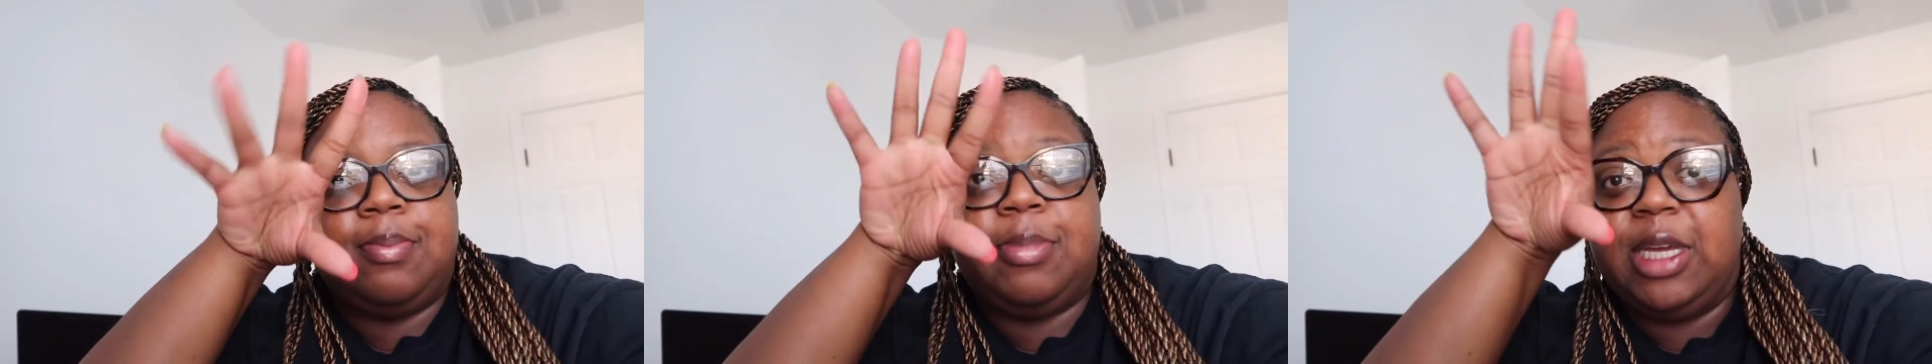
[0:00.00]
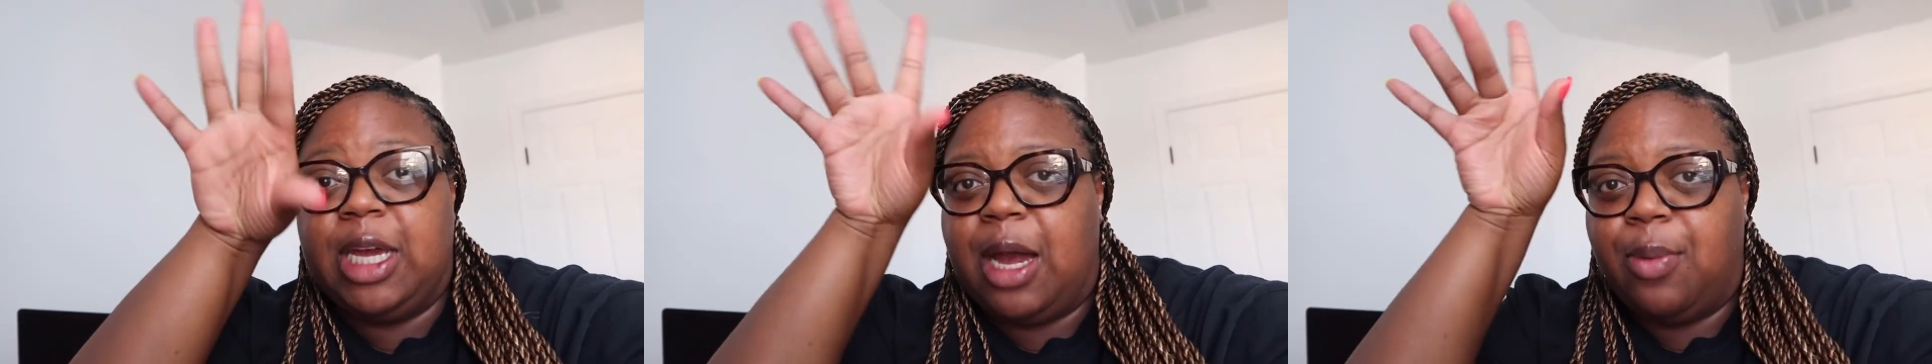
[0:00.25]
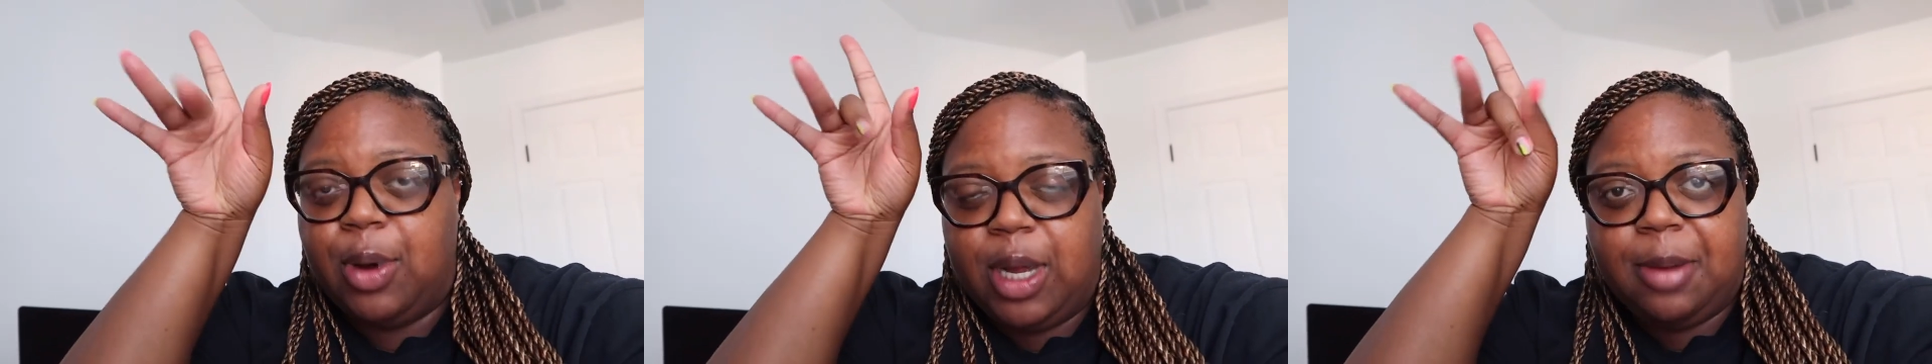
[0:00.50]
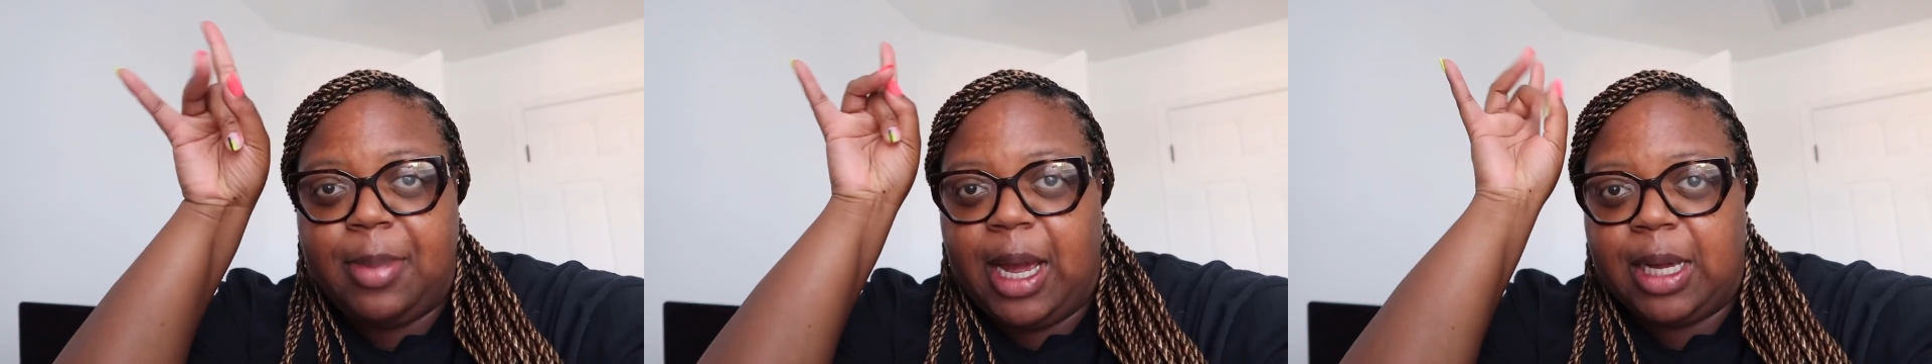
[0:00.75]
But yeah, I won't
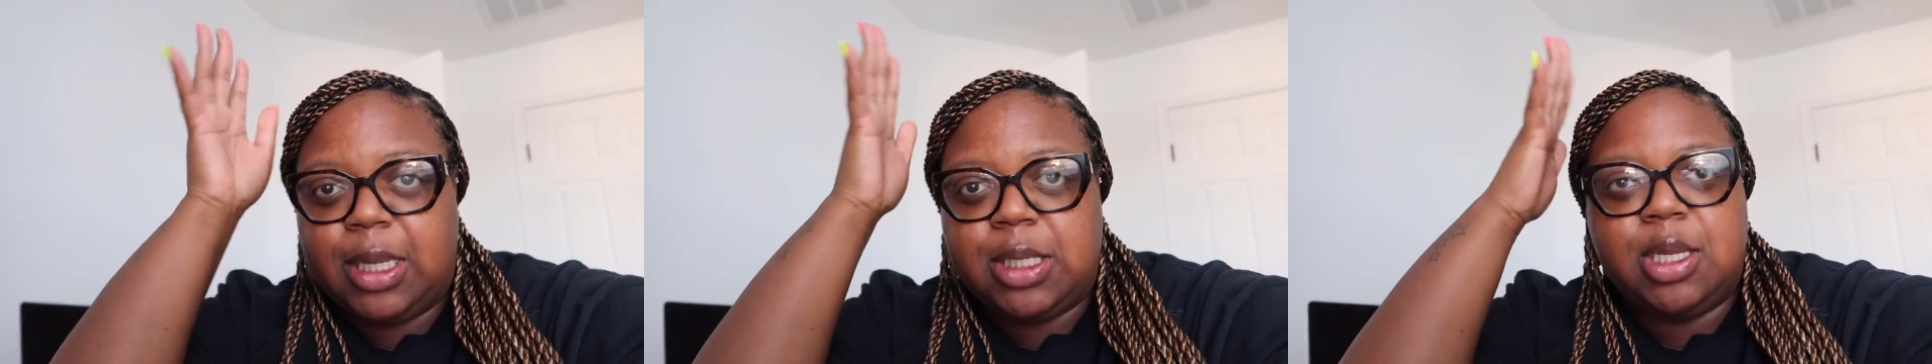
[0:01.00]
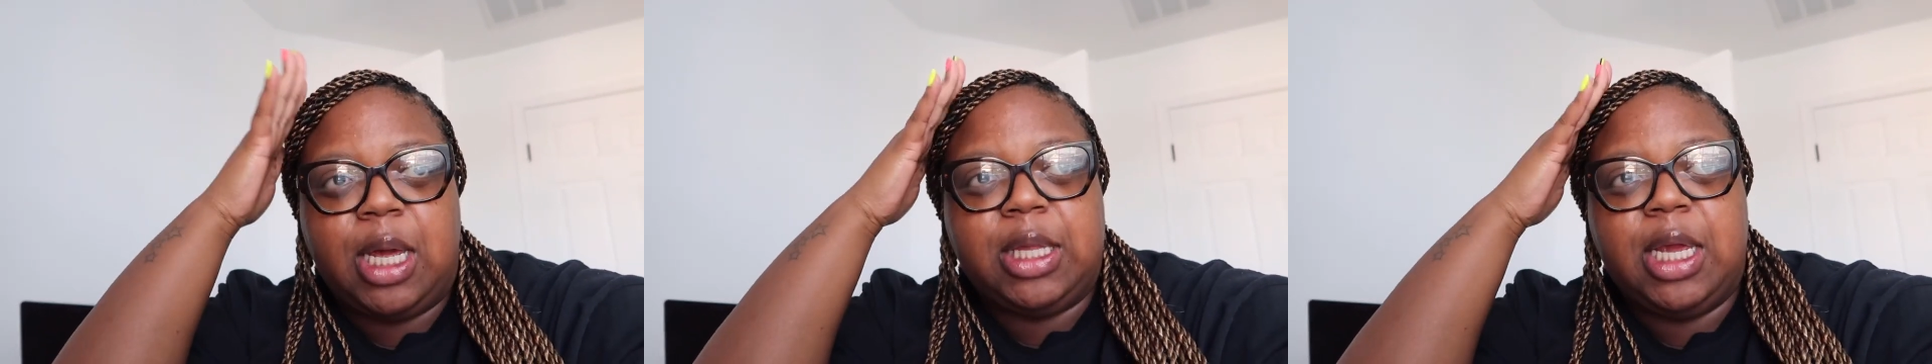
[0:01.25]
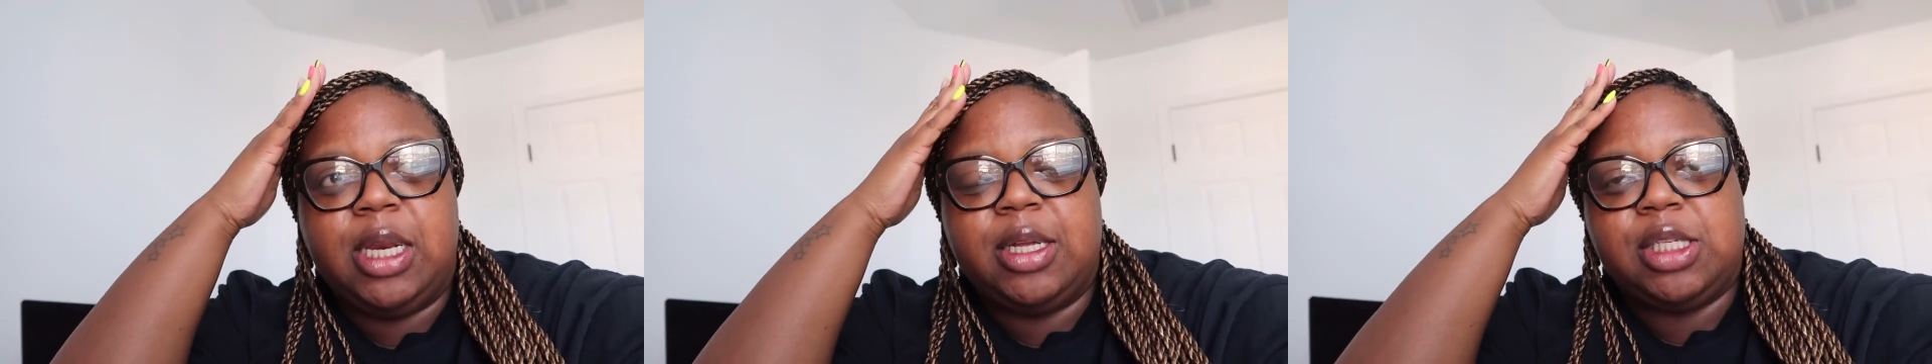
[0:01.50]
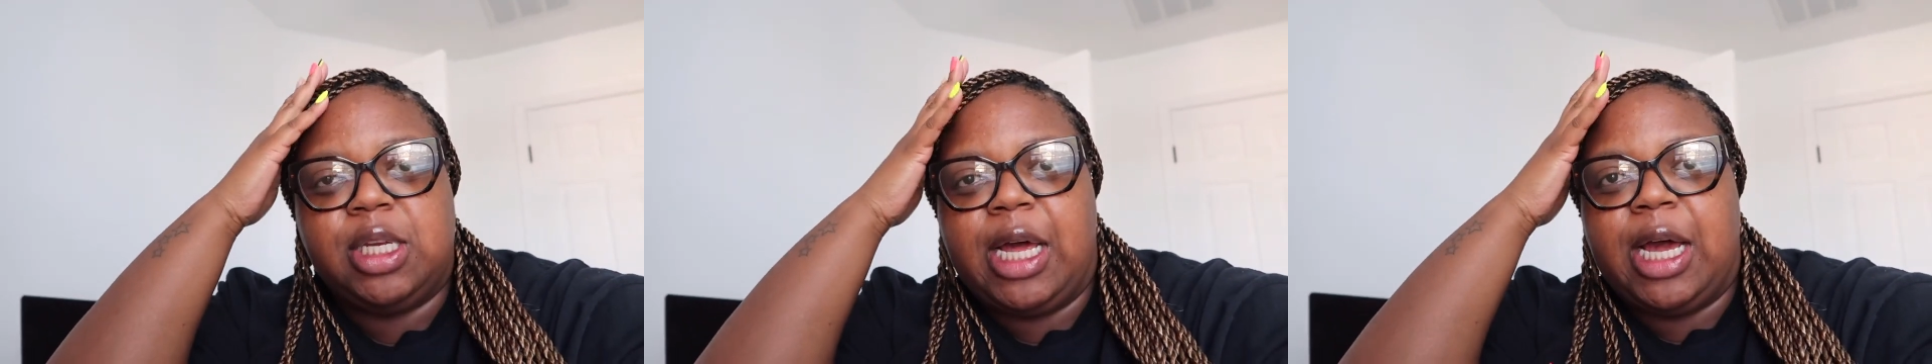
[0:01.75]
hear back until like the end
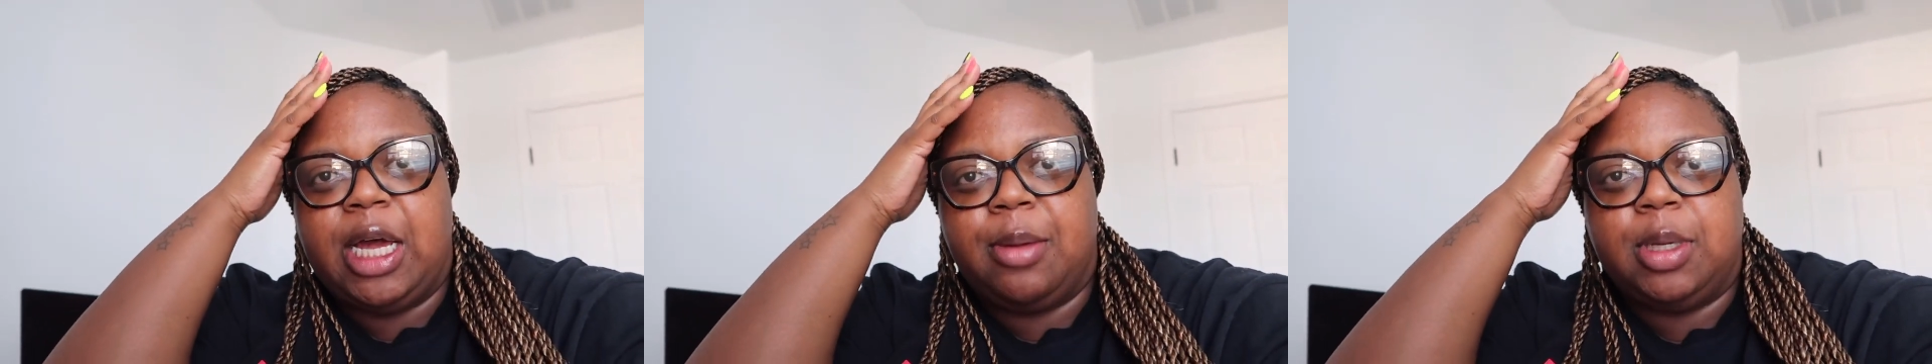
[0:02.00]
of July